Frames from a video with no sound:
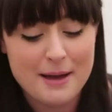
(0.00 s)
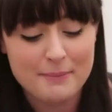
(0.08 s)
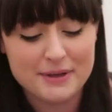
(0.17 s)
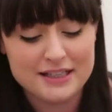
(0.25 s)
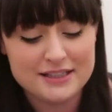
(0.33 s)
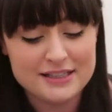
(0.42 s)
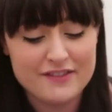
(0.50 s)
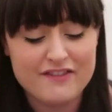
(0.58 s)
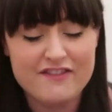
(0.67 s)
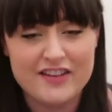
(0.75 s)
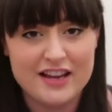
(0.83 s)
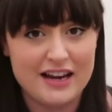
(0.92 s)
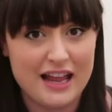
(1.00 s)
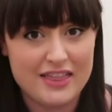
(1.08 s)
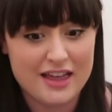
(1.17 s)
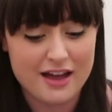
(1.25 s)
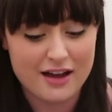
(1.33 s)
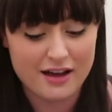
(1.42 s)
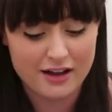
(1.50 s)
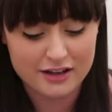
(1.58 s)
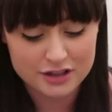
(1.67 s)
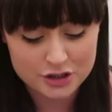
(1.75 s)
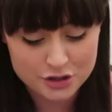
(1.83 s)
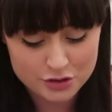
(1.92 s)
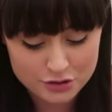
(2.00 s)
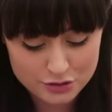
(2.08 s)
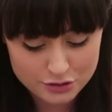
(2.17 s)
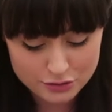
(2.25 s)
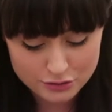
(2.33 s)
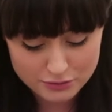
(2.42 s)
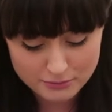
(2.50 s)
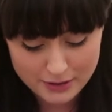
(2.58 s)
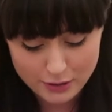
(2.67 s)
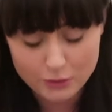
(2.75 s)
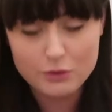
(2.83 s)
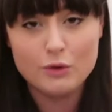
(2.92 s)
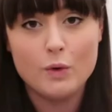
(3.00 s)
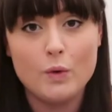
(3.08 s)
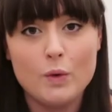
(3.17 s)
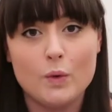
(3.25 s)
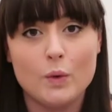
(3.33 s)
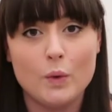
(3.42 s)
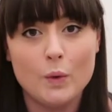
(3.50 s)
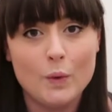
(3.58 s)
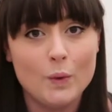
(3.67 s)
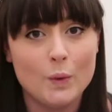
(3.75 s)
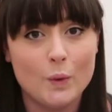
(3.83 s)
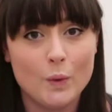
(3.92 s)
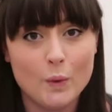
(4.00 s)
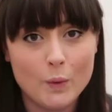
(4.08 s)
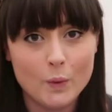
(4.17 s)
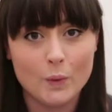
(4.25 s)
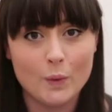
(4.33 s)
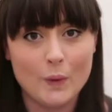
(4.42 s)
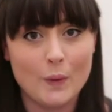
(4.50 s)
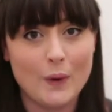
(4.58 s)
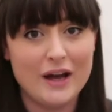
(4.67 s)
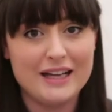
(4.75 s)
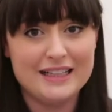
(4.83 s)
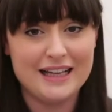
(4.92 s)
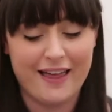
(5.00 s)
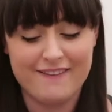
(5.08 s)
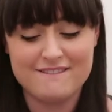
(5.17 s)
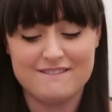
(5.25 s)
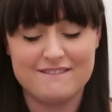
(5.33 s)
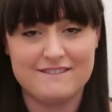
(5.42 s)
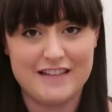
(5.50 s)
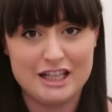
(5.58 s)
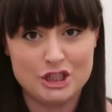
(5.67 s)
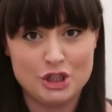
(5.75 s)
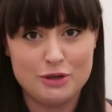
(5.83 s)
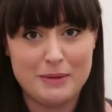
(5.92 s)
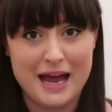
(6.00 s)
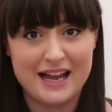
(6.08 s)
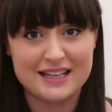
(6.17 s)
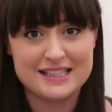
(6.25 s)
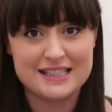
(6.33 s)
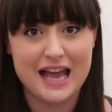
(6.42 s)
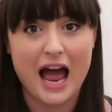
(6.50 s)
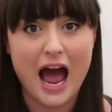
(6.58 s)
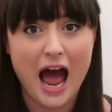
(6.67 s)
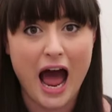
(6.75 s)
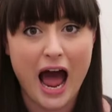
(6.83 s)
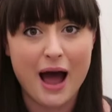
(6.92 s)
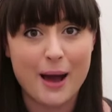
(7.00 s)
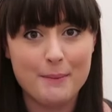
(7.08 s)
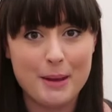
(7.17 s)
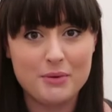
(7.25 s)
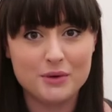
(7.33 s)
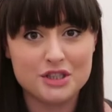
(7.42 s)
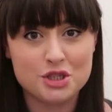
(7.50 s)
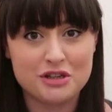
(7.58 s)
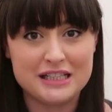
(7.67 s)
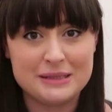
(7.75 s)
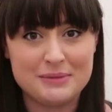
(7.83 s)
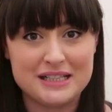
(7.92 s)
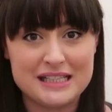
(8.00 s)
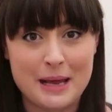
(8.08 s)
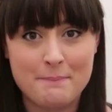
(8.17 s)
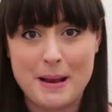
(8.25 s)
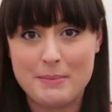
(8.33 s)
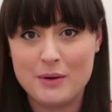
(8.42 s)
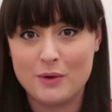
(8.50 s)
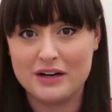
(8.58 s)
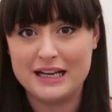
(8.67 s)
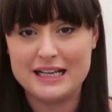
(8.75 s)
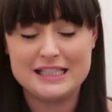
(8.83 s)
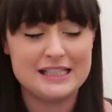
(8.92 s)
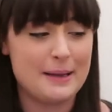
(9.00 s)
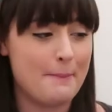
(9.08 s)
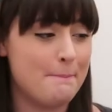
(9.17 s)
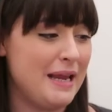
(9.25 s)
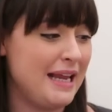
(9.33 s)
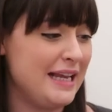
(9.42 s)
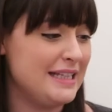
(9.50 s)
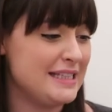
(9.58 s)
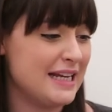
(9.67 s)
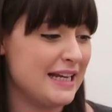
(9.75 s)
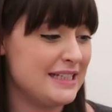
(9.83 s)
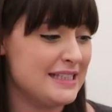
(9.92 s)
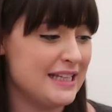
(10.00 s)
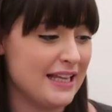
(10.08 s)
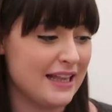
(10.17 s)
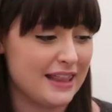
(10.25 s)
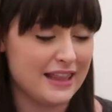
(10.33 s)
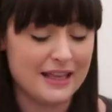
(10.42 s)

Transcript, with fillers: But it doesn't feel like there are two, oh, oh, oh, oh, two bags. Maybe one's Christmas and maybe one is Mickey's ninetieth.